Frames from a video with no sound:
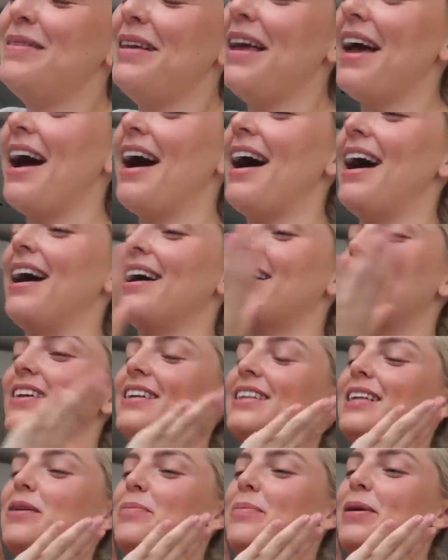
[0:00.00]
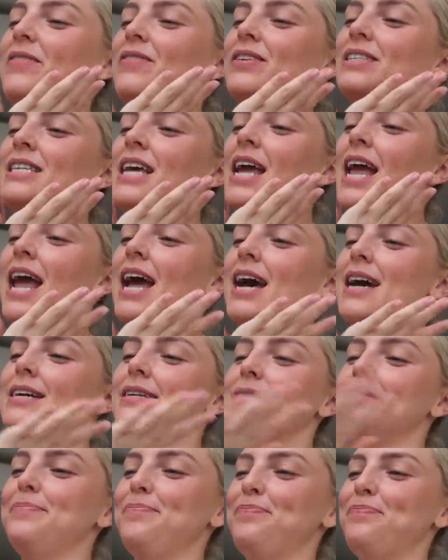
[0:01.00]
Yeah, I got a little bit of a
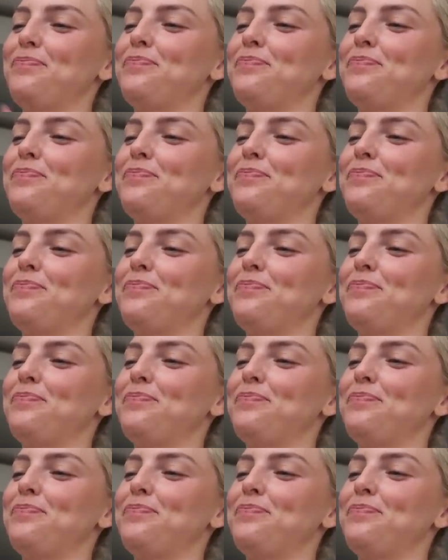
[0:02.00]
tan.